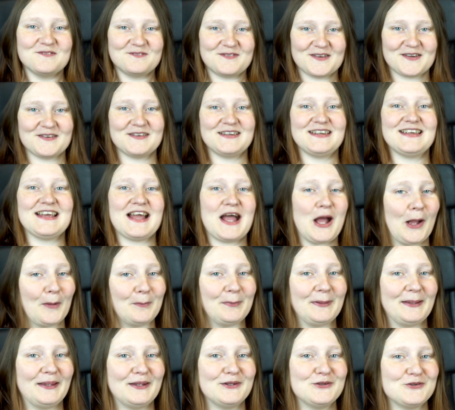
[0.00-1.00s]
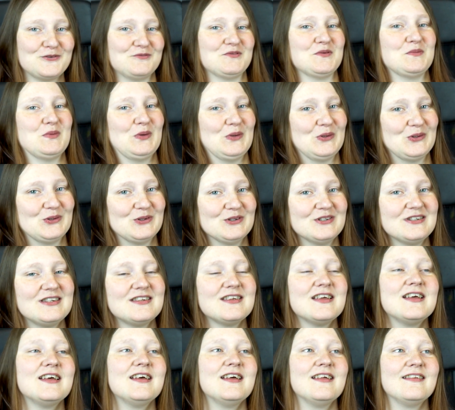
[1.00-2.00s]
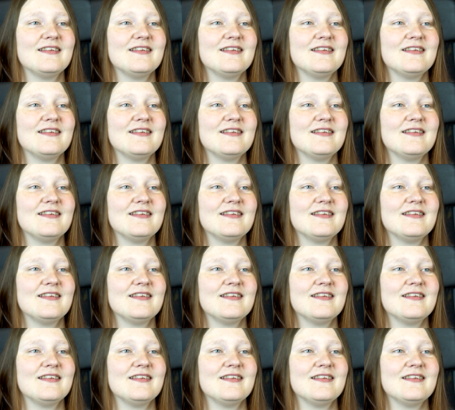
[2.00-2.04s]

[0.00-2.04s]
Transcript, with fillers: very happy to report